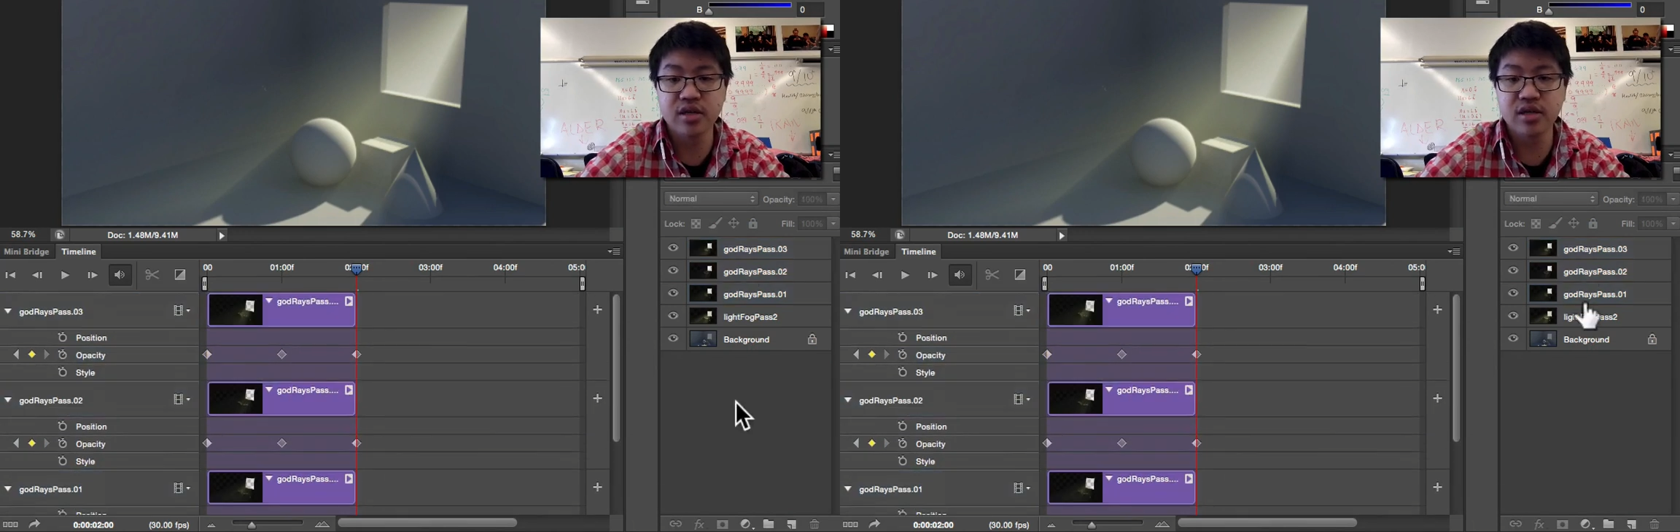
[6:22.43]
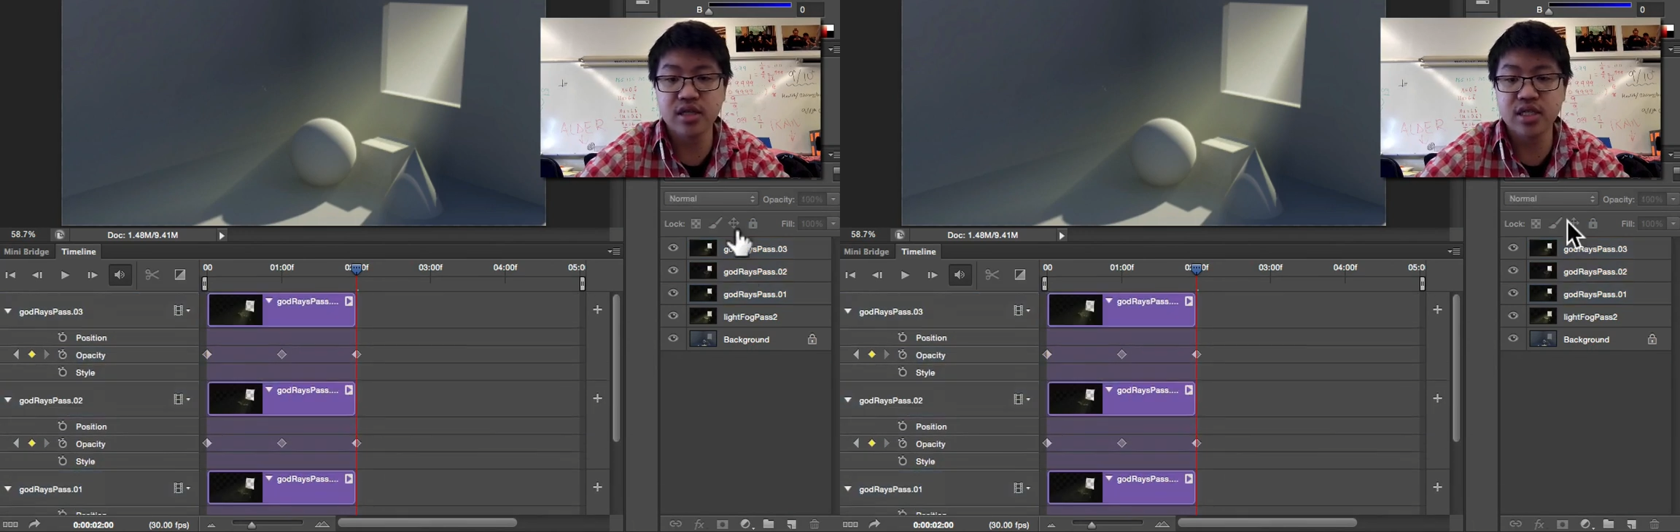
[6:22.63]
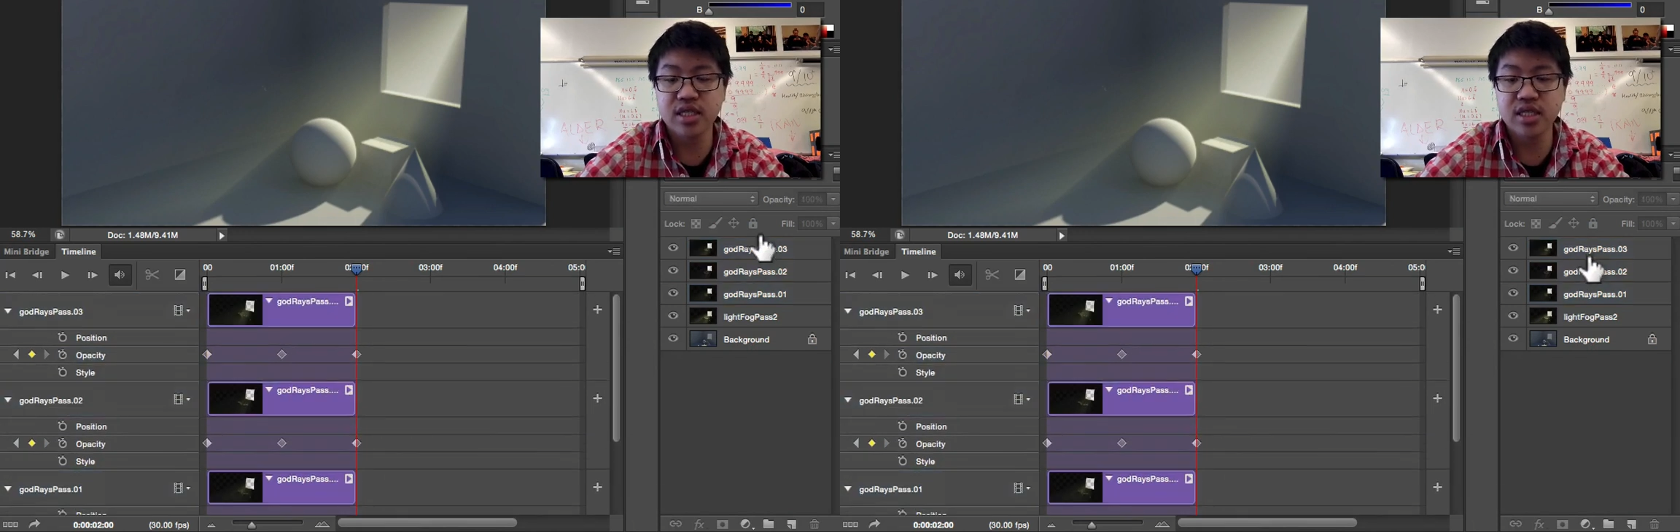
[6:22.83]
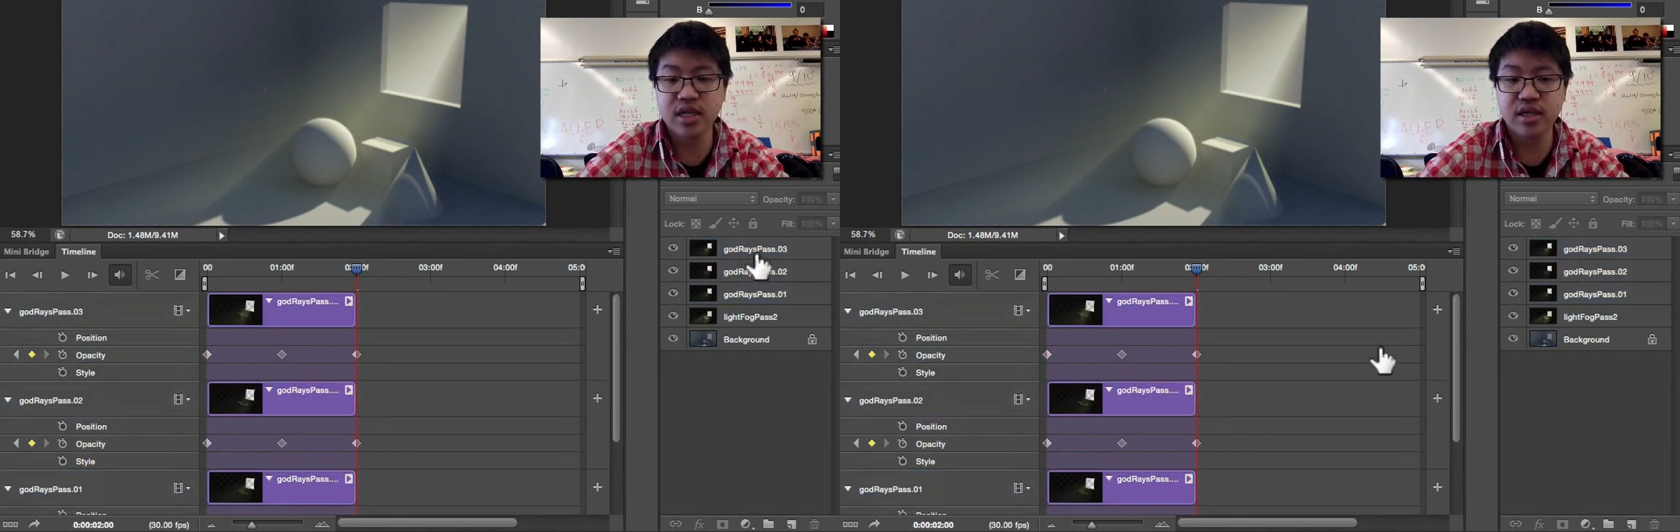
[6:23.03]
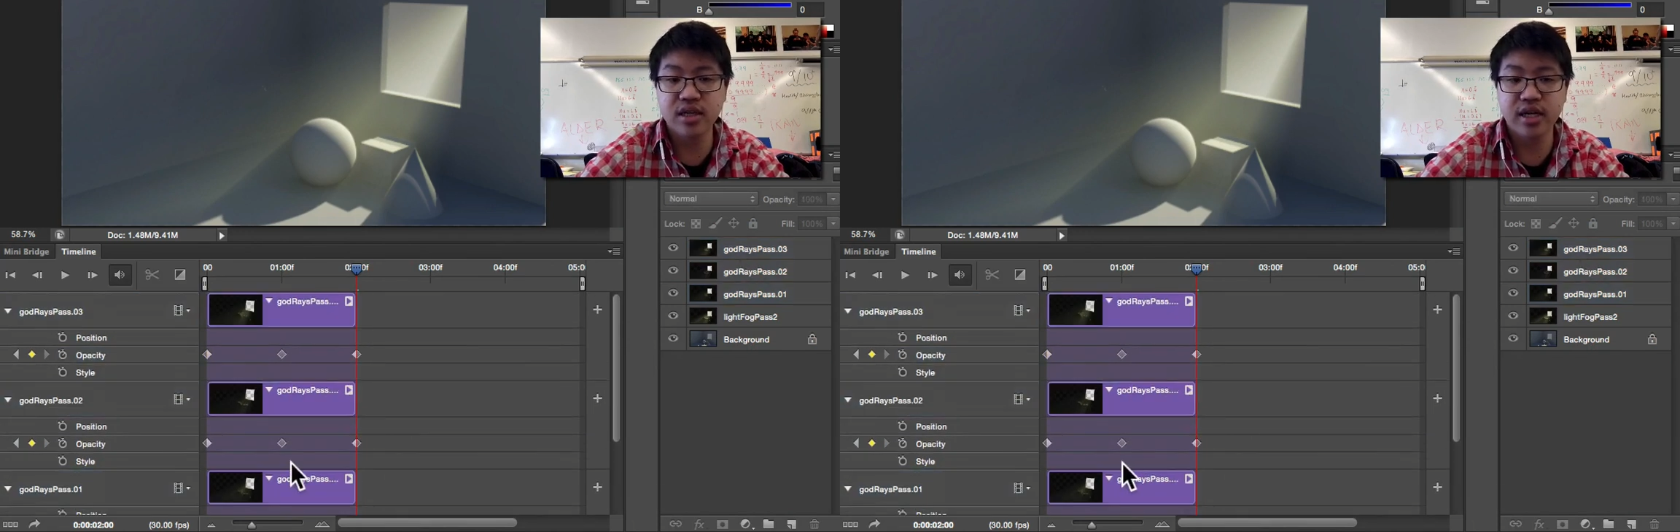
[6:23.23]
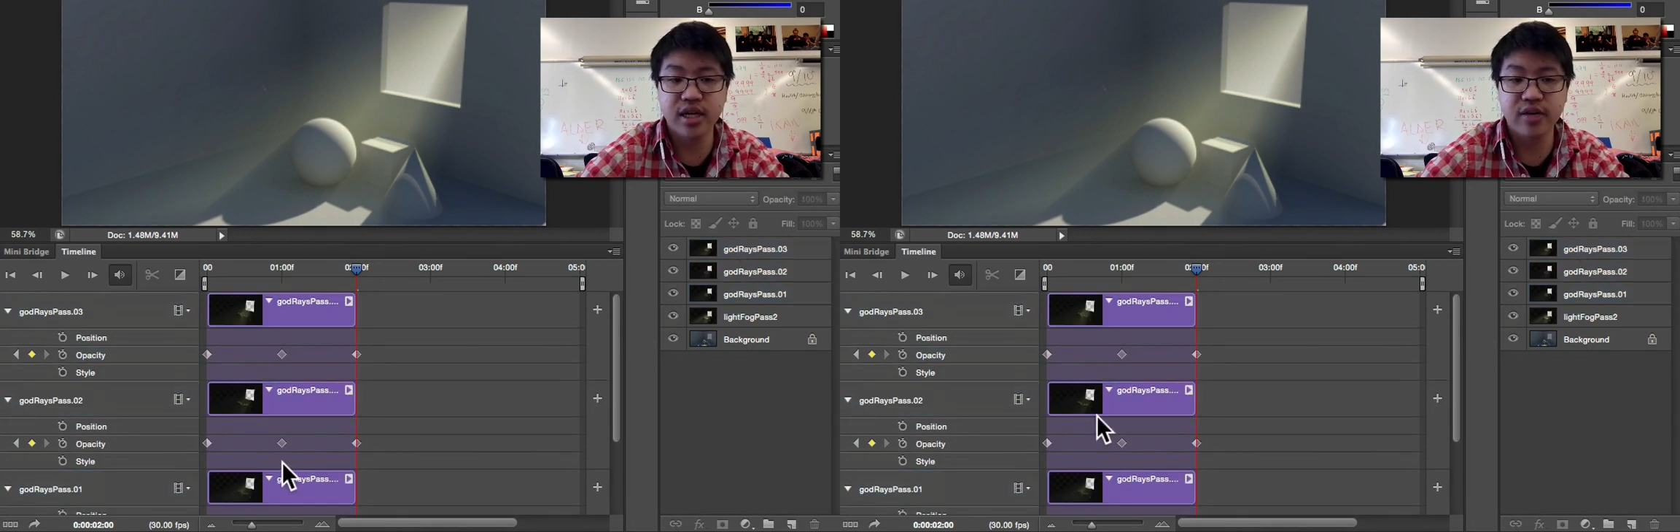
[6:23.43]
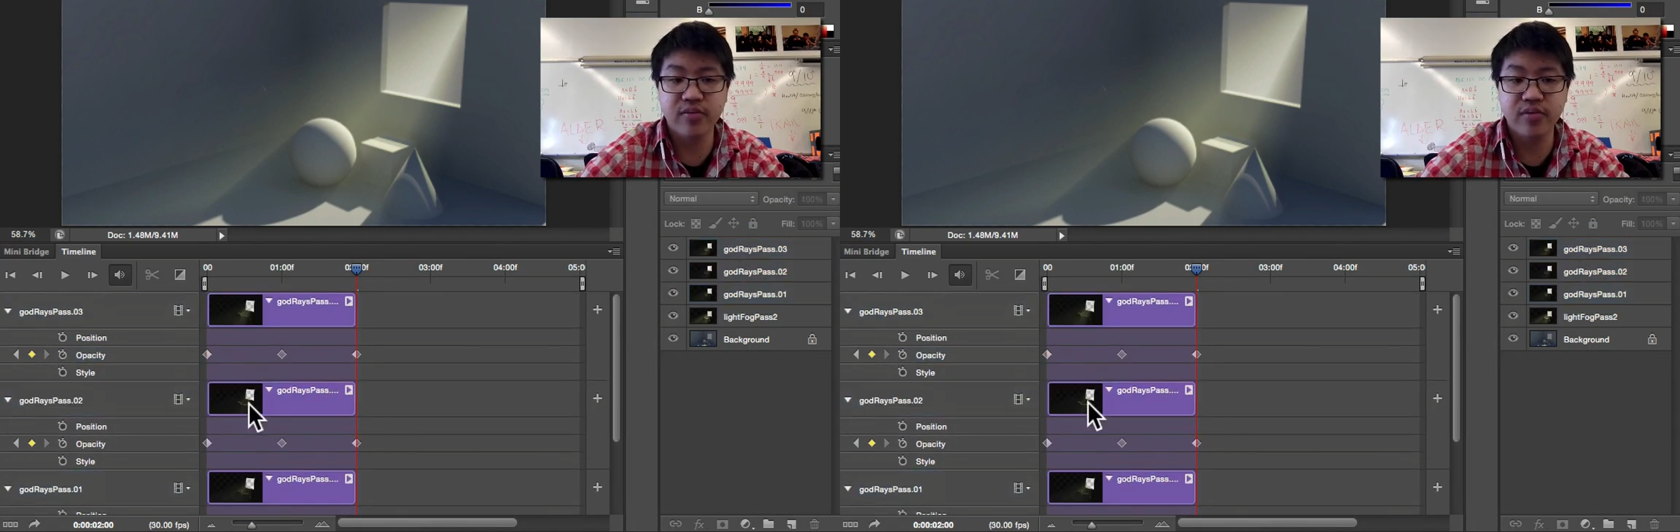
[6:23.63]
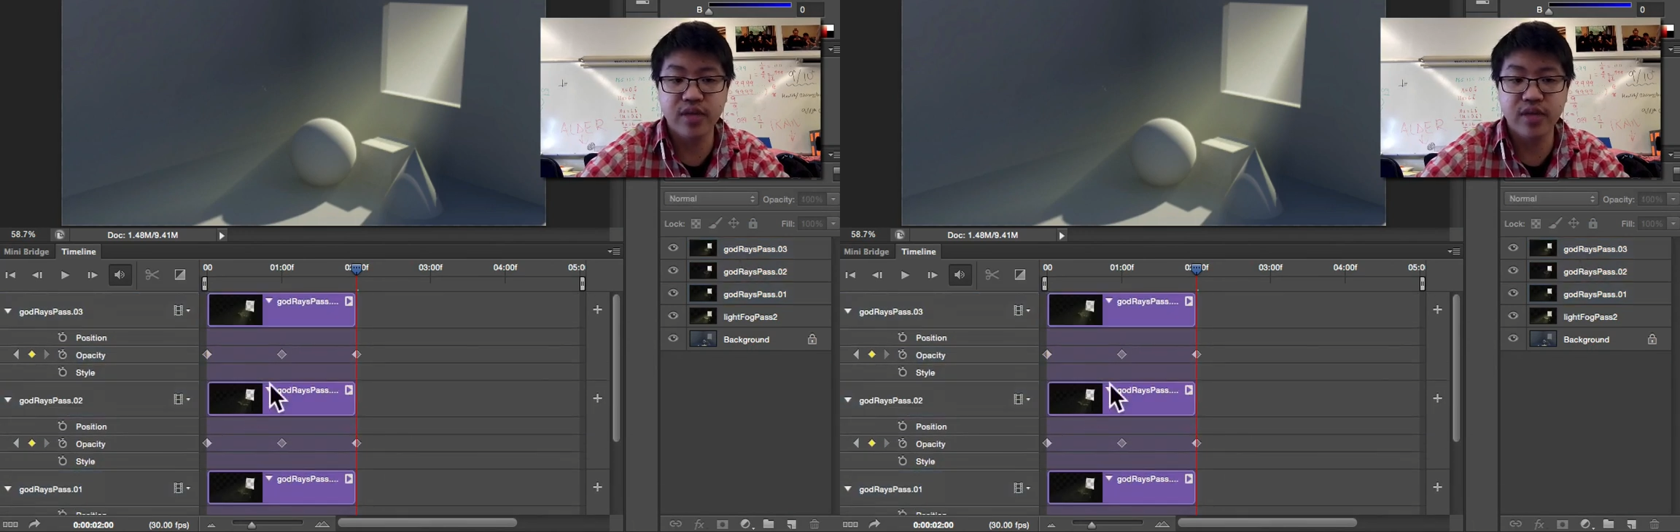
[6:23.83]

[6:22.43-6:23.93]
So let's deselect the layer,